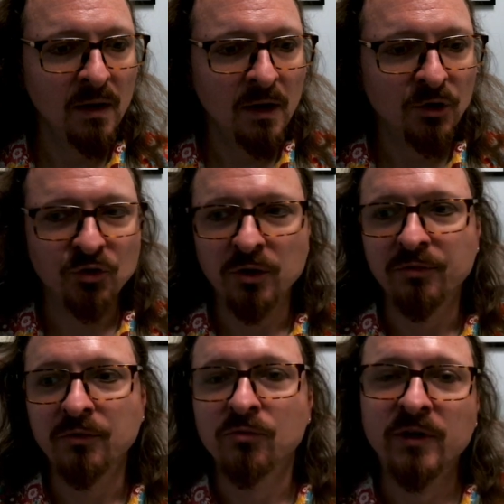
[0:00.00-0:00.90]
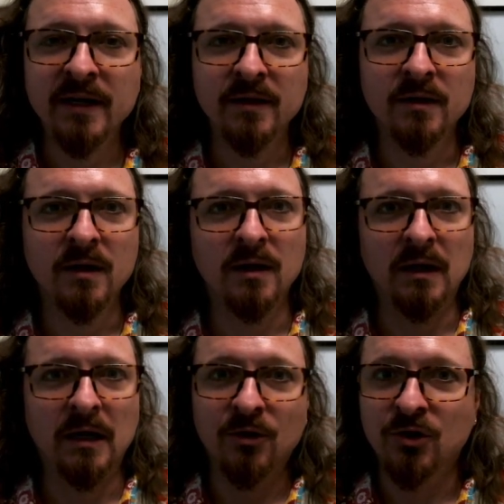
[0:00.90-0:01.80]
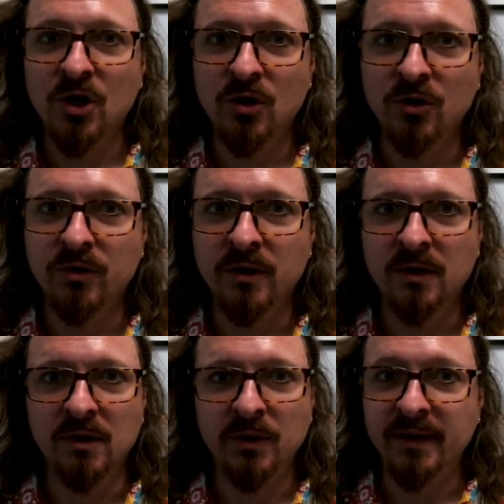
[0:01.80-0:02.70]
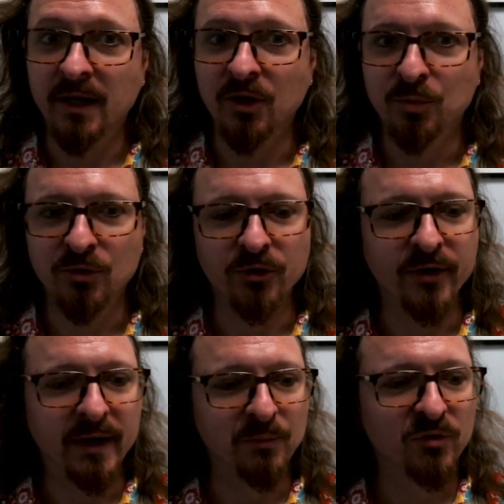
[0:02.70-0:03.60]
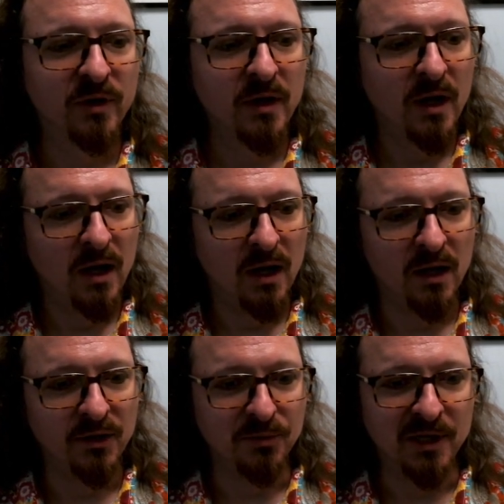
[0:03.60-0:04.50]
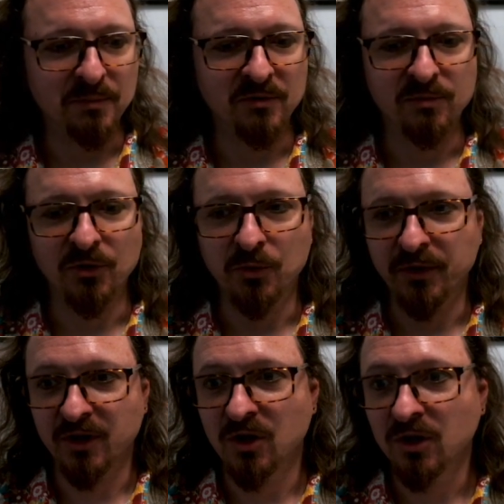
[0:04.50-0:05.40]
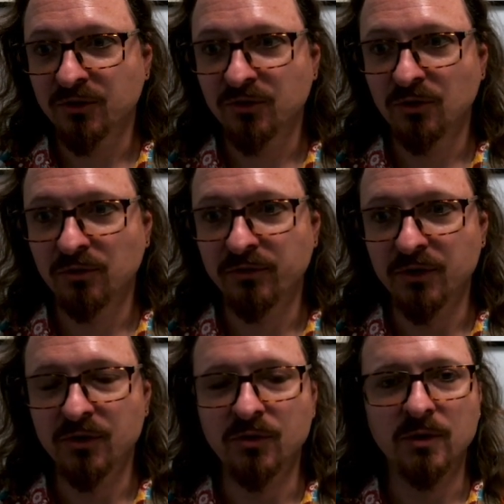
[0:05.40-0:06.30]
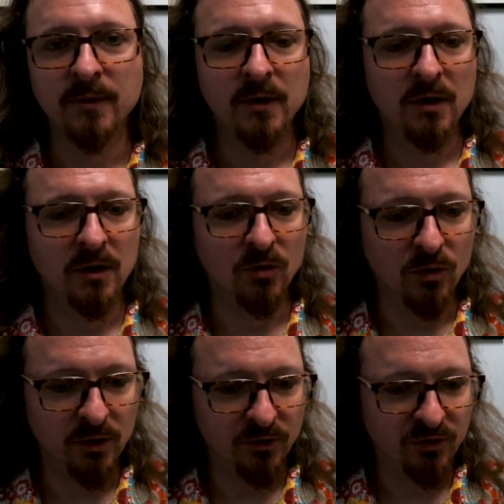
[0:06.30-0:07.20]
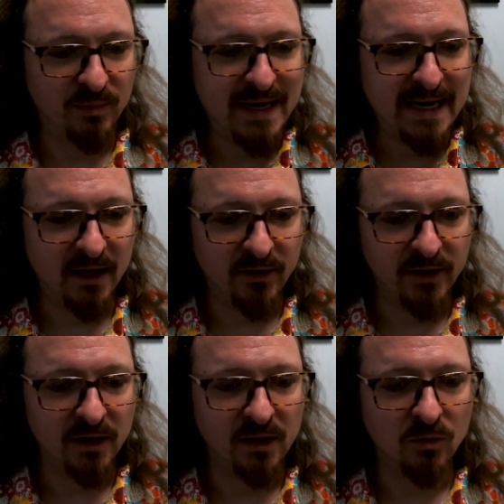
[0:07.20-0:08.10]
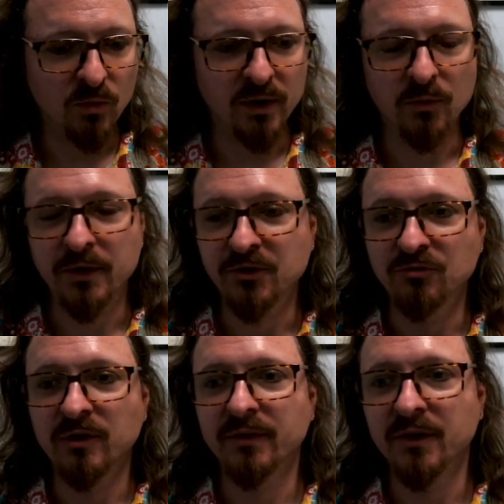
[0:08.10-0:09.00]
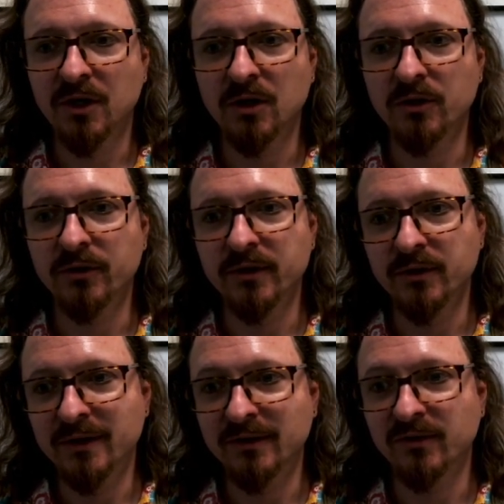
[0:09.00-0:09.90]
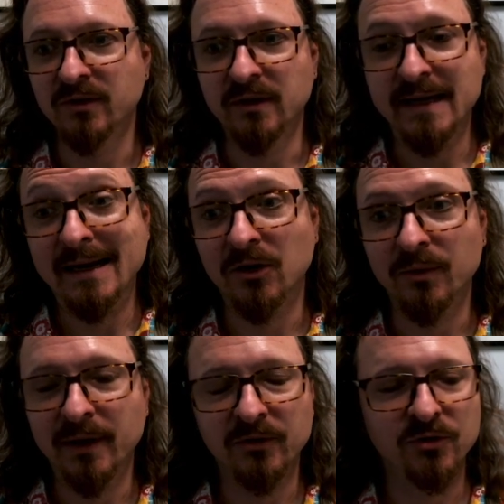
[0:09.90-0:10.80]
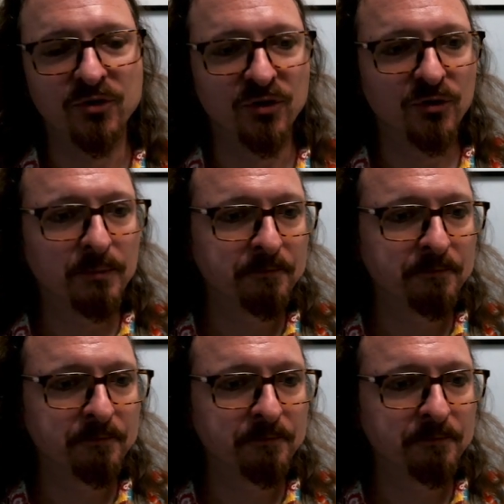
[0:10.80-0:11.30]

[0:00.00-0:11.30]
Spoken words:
So if you've written other code with other programs, you might be familiar with a console view or some area where when you run the code, you can see error messages.